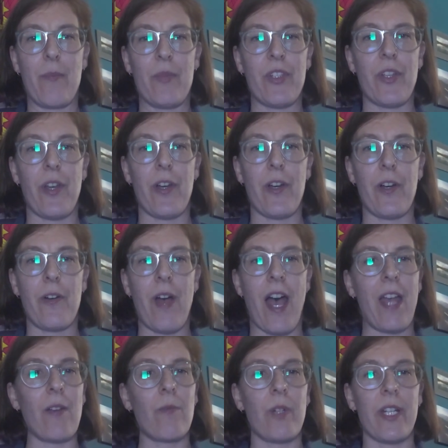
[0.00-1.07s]
So
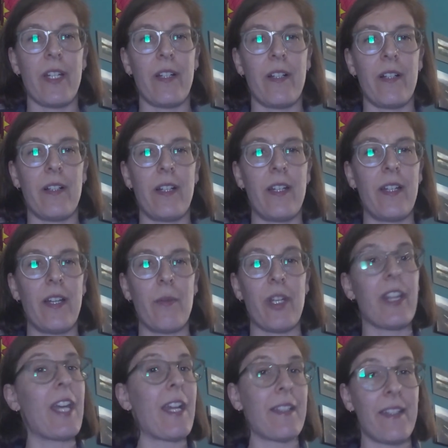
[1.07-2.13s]
I will,
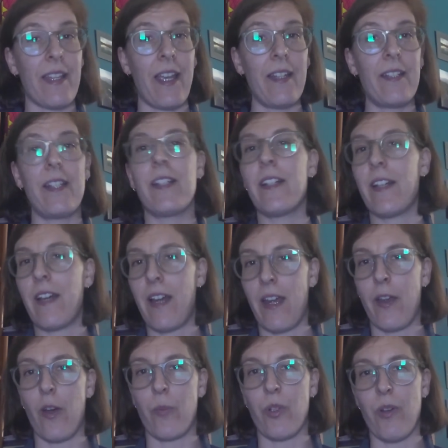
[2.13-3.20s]
with that said, I
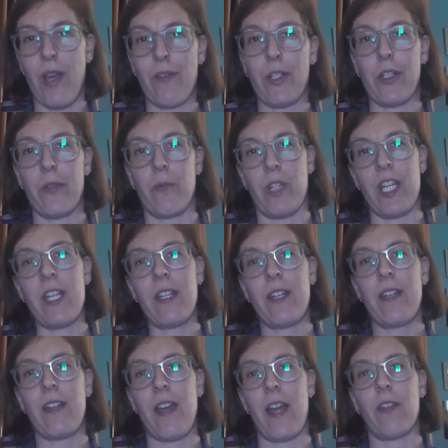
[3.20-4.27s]
hope you have a good
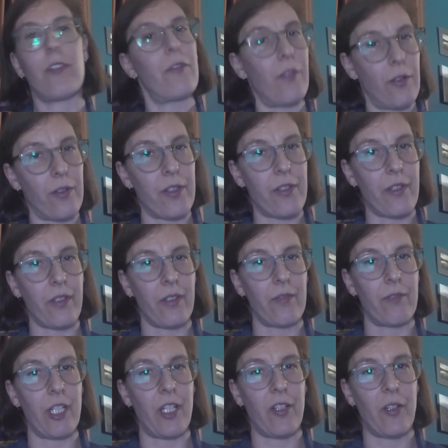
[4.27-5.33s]
week. I look forward to
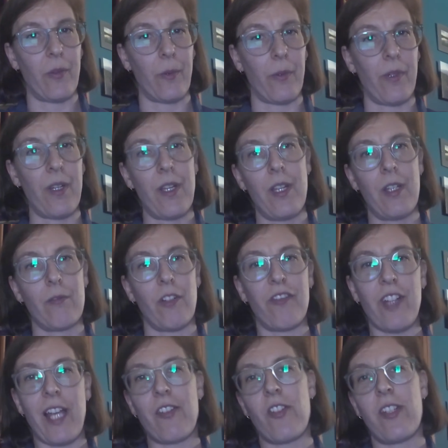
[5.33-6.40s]
reading your
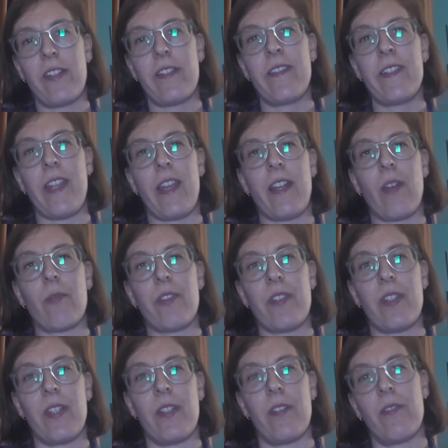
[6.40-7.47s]
reflections, and I will
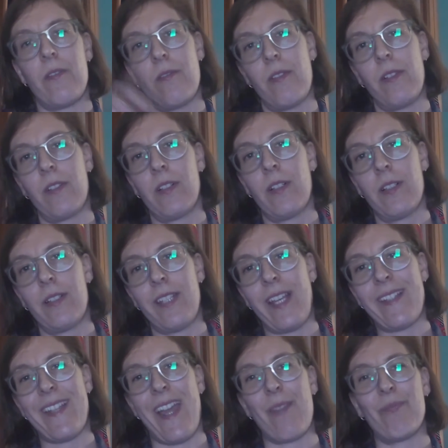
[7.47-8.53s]
see you
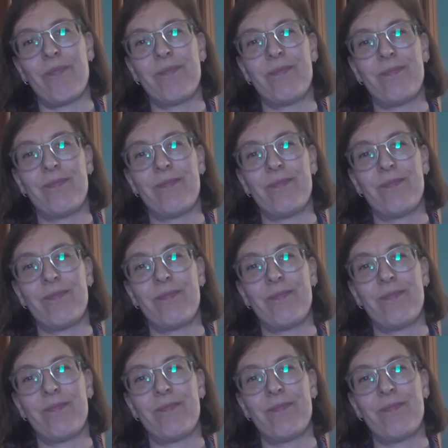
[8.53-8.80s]
next time.